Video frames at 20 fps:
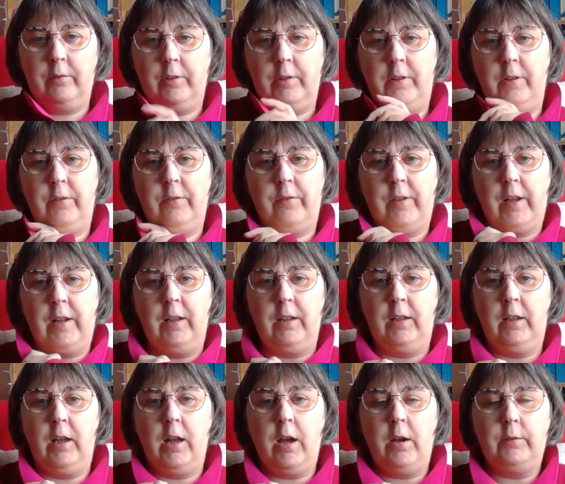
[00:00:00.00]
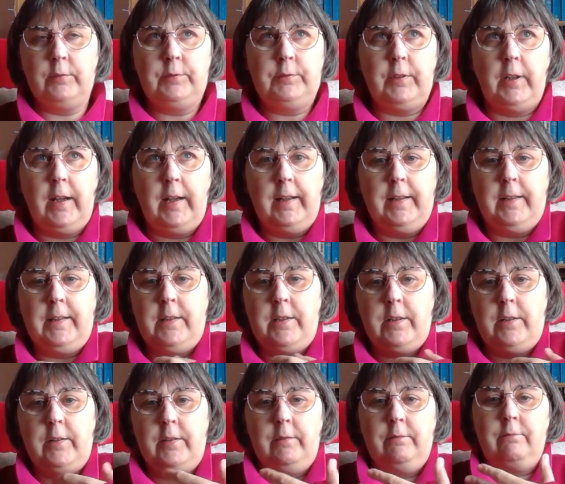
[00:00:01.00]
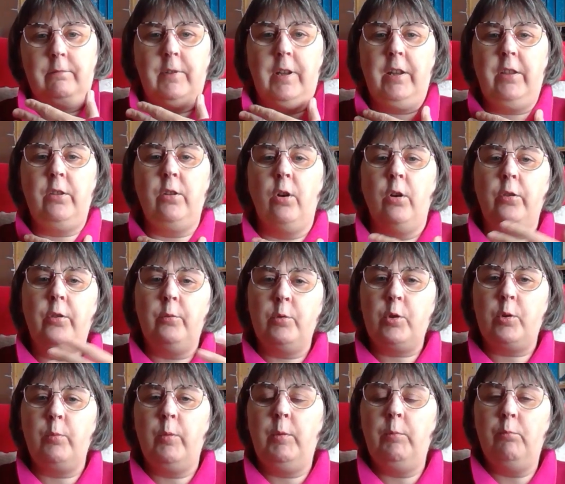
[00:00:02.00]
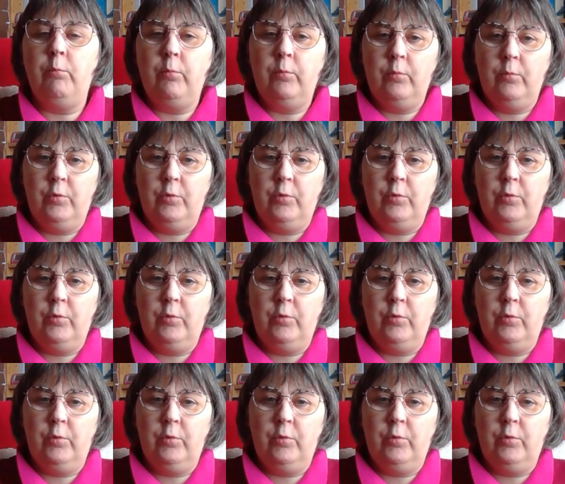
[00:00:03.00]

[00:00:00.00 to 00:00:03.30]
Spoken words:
fell in love, and they thought there was going to be,